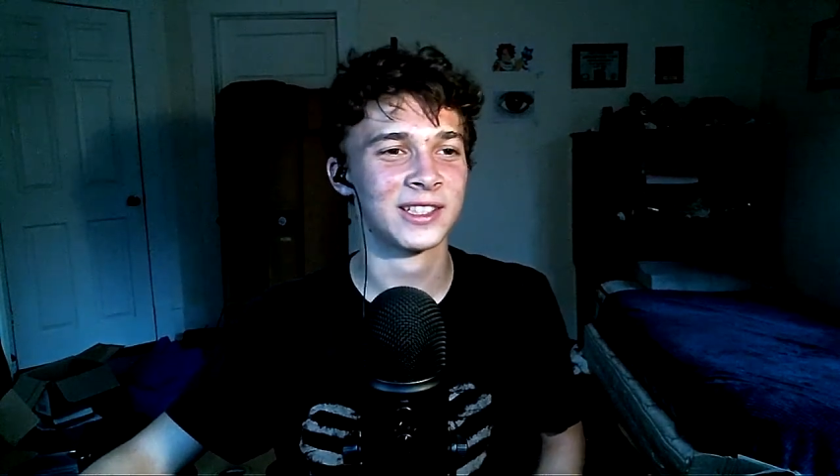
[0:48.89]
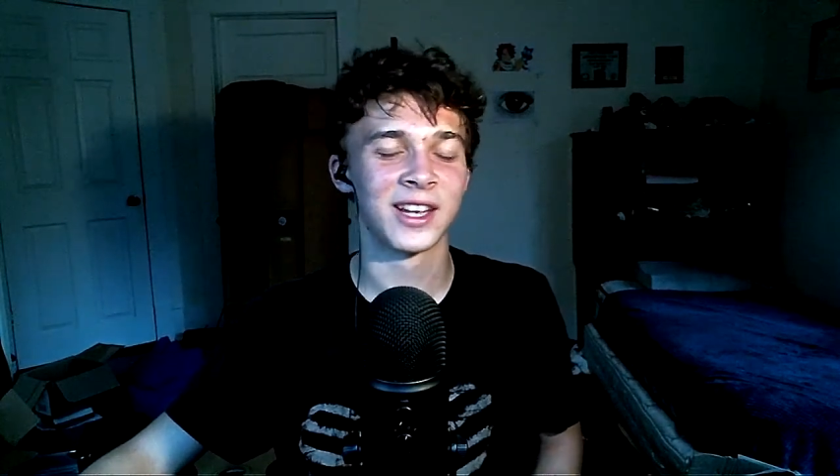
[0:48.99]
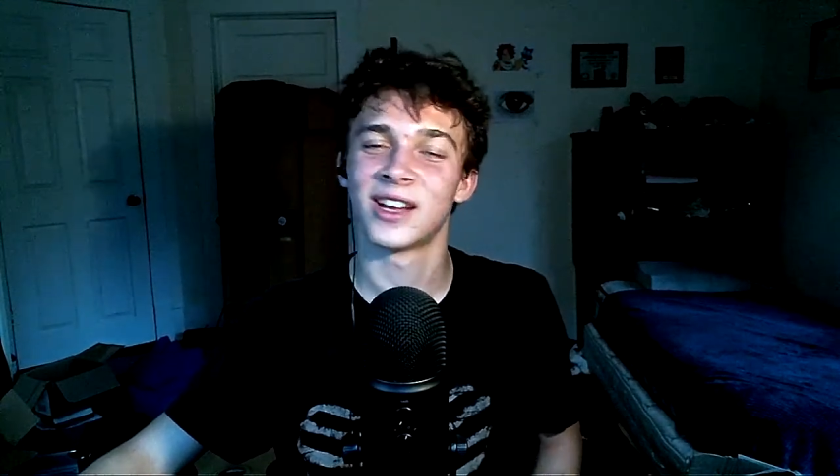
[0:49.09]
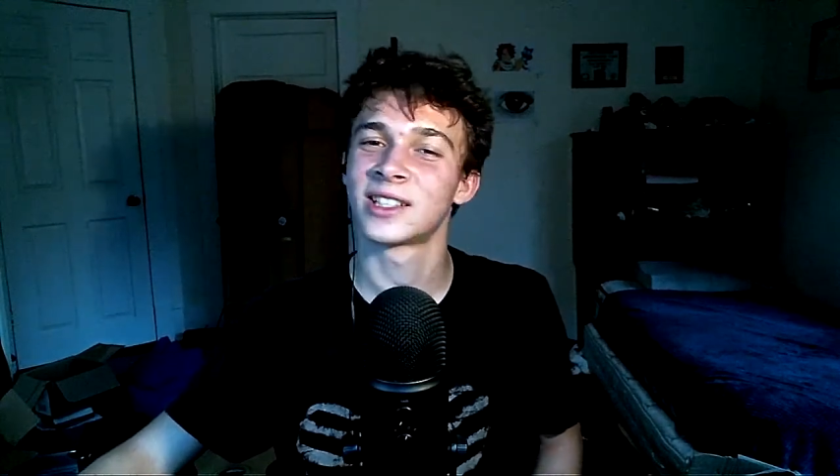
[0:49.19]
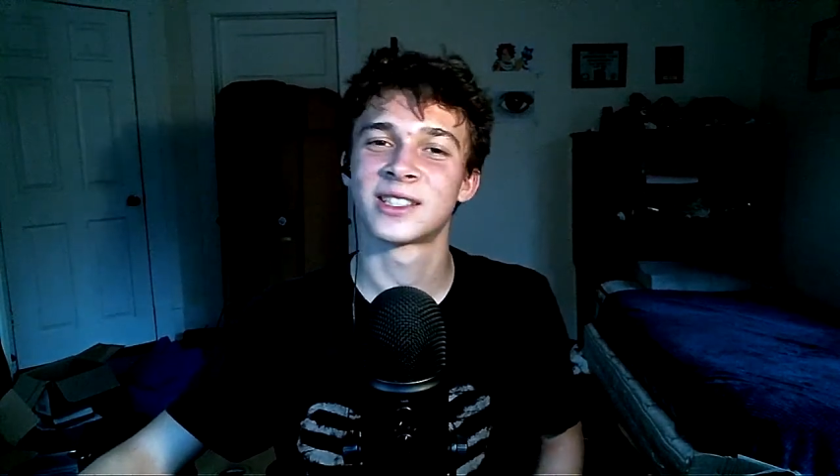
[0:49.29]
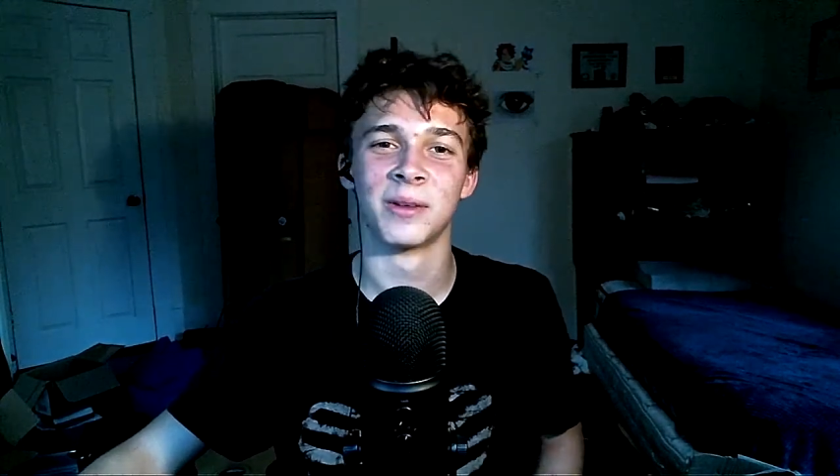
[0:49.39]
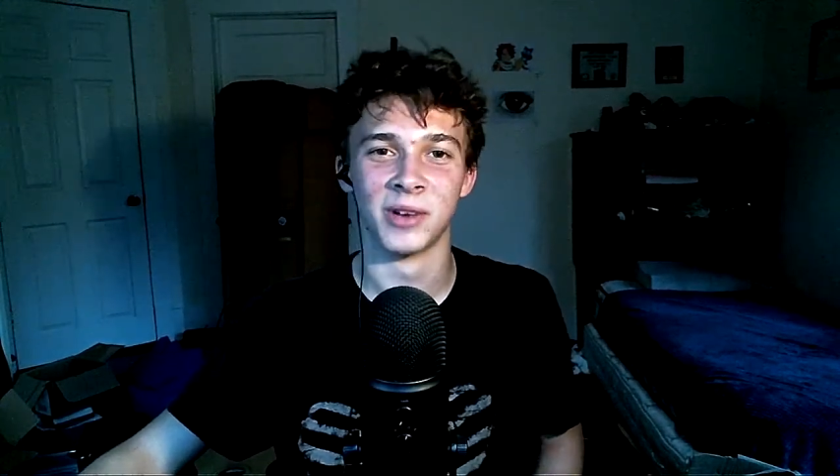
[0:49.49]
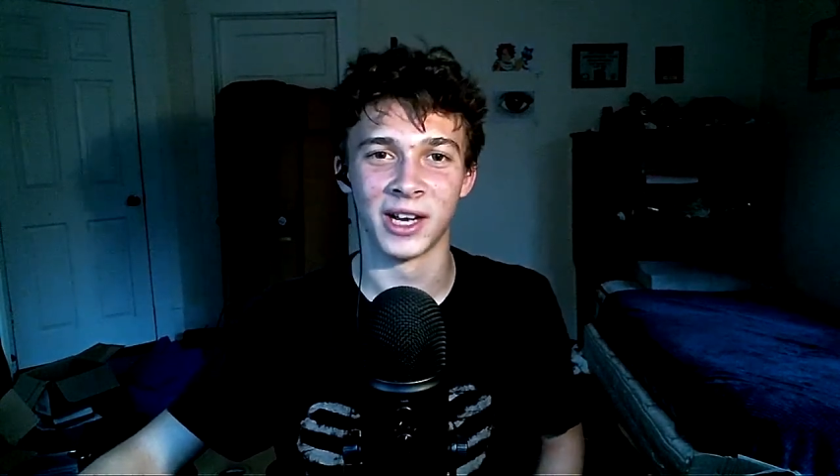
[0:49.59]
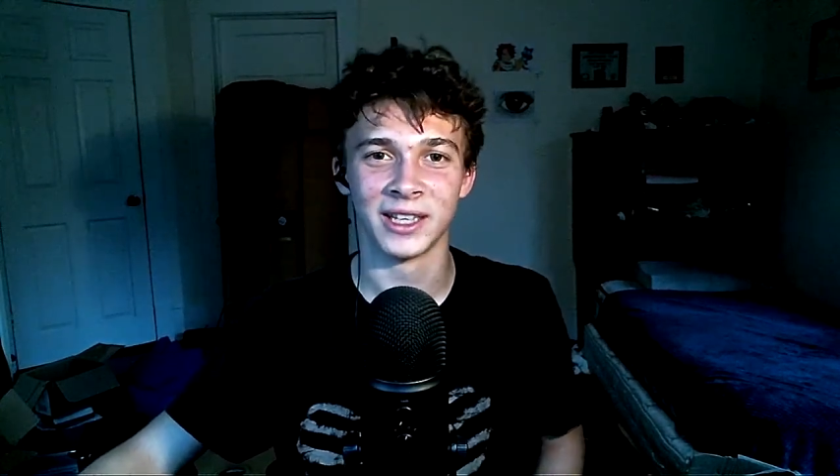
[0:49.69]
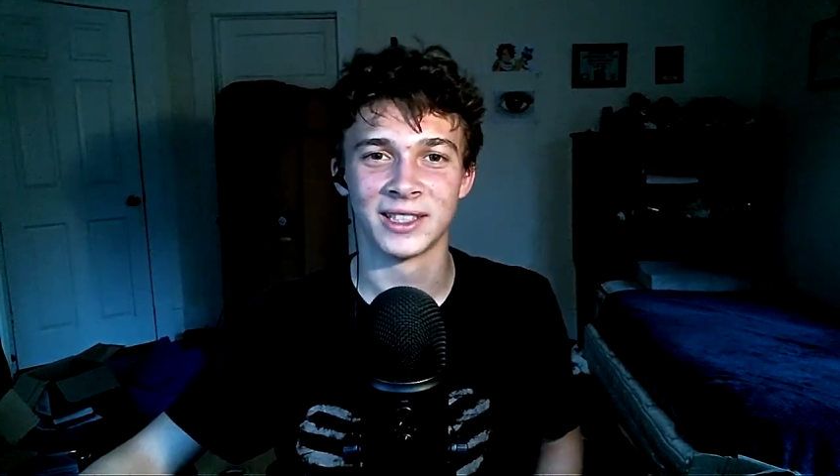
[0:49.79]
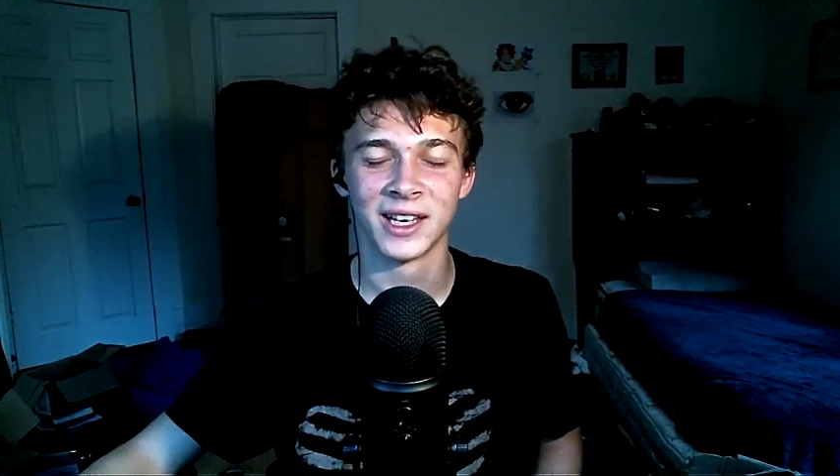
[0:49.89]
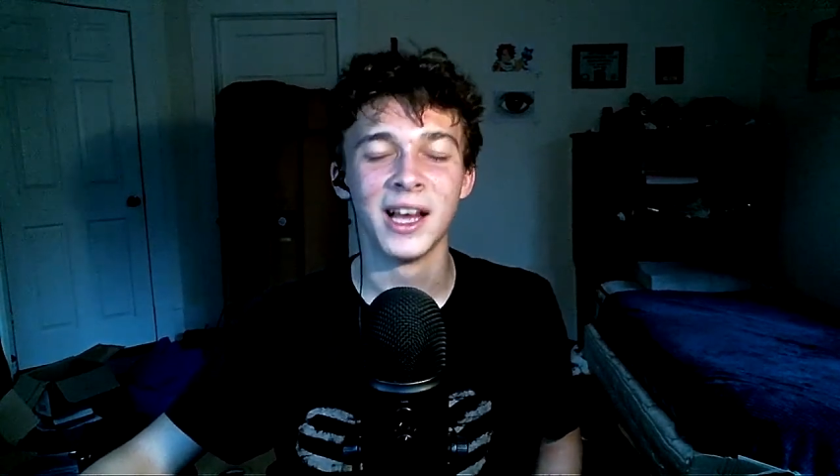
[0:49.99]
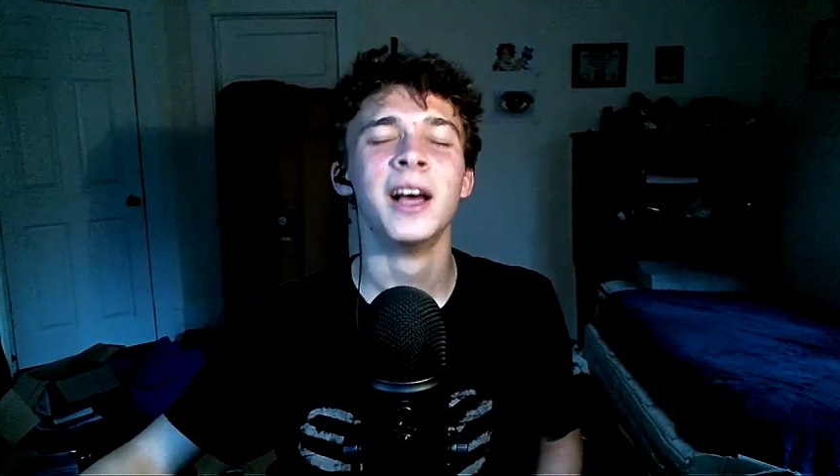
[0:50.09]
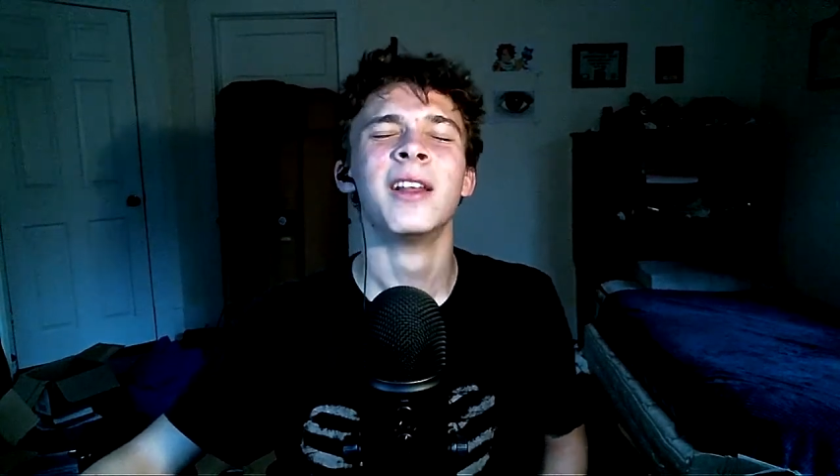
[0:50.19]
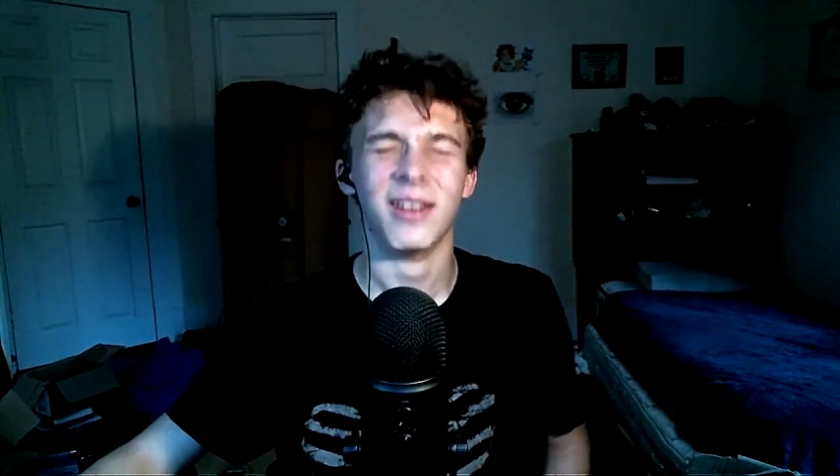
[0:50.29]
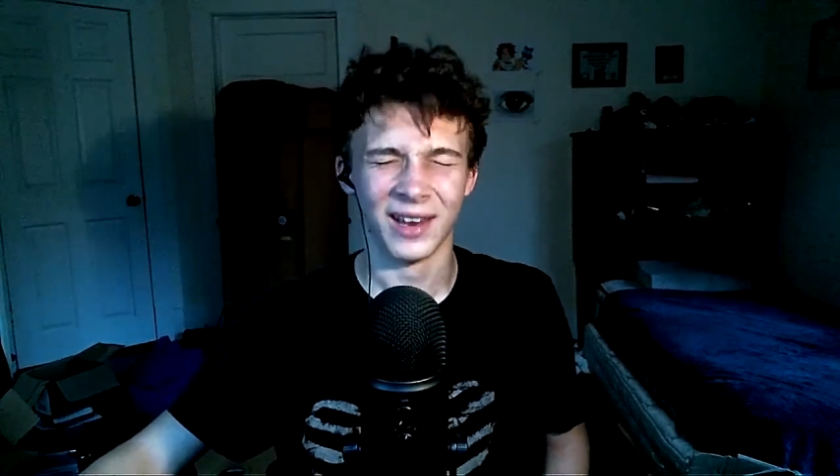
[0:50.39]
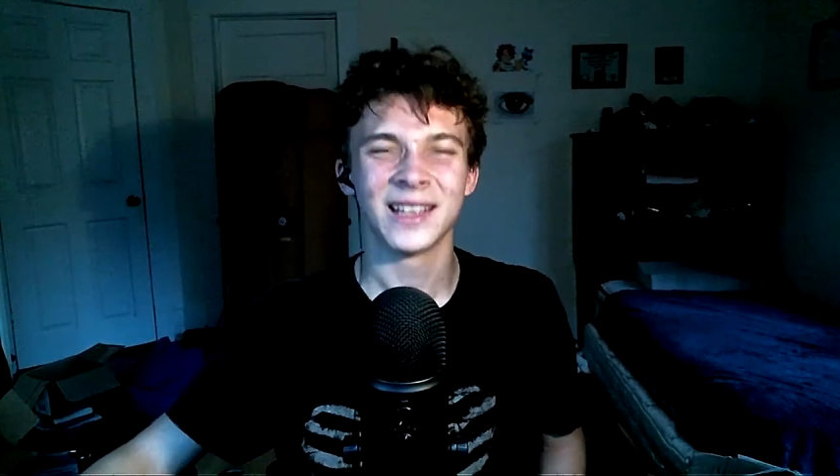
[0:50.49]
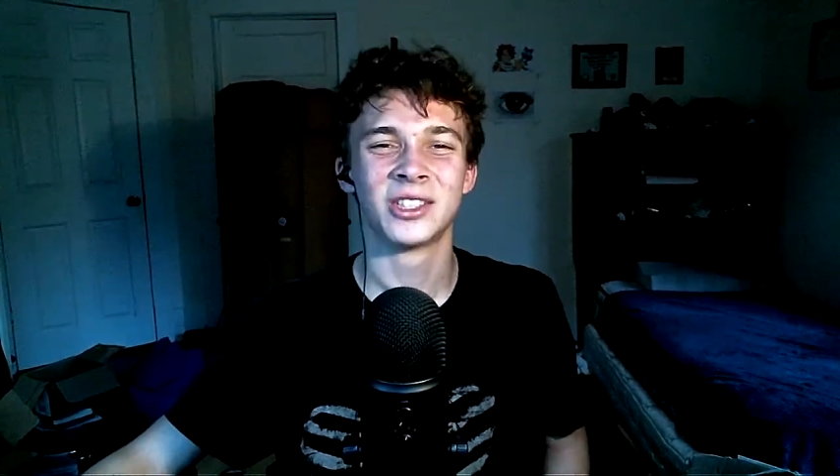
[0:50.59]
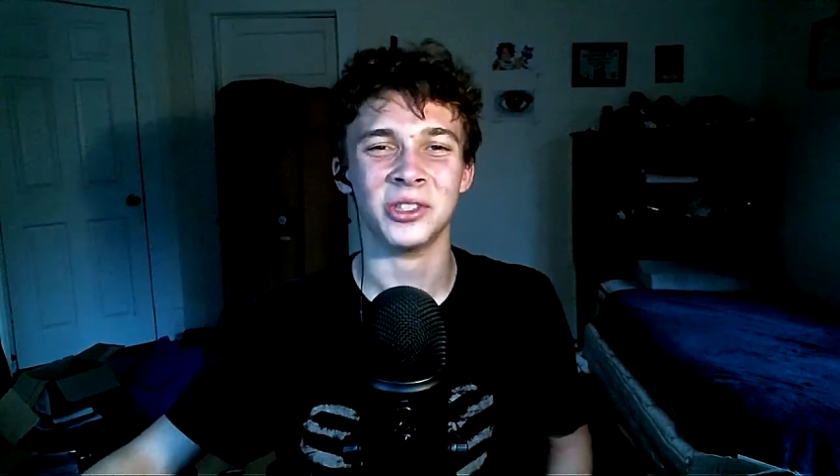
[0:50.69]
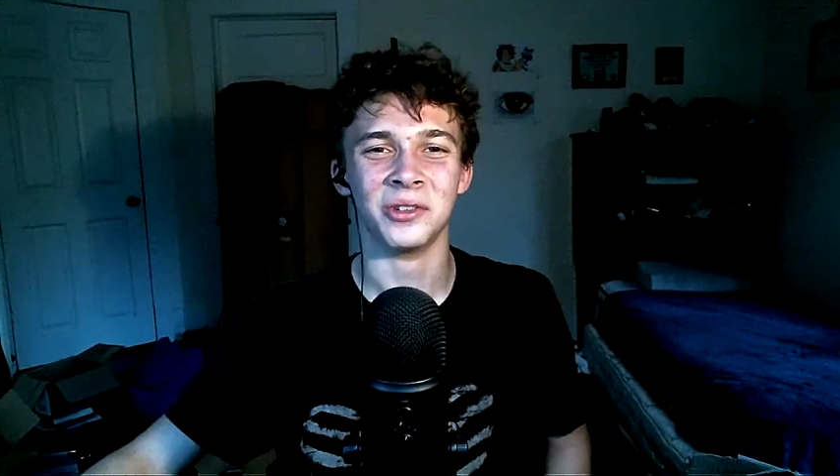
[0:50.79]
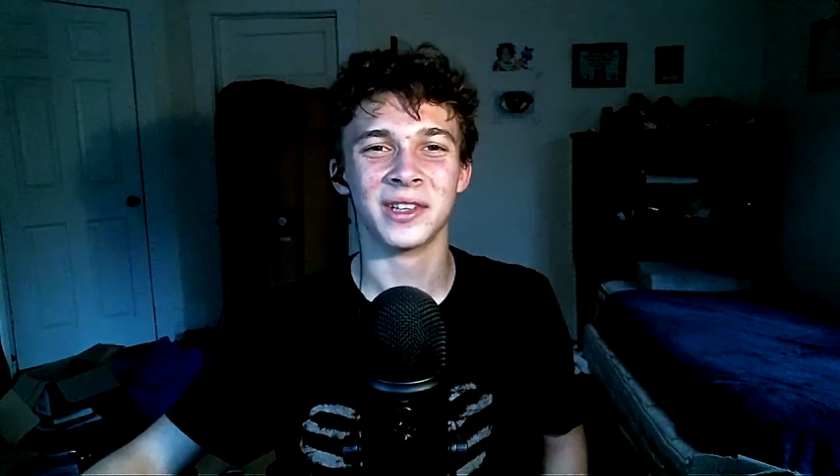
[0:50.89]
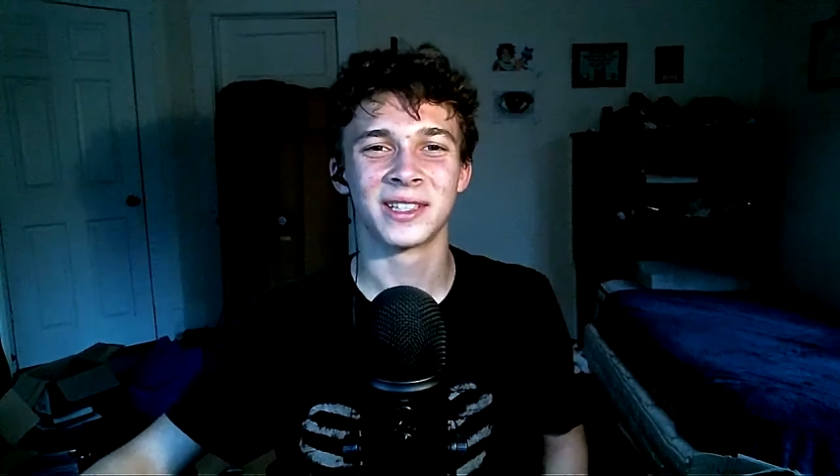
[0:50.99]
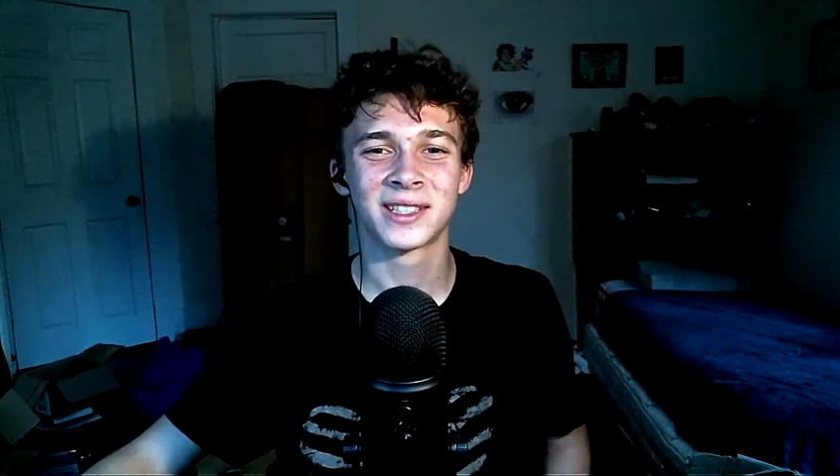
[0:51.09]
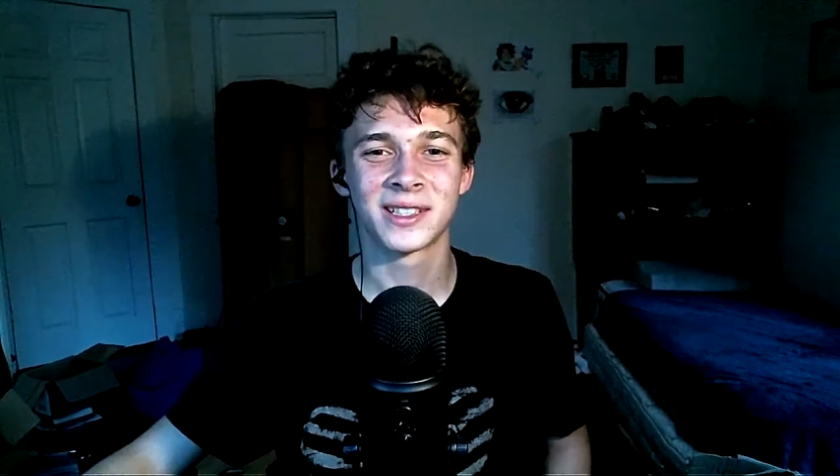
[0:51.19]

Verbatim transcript: Custom Night. Let's do this.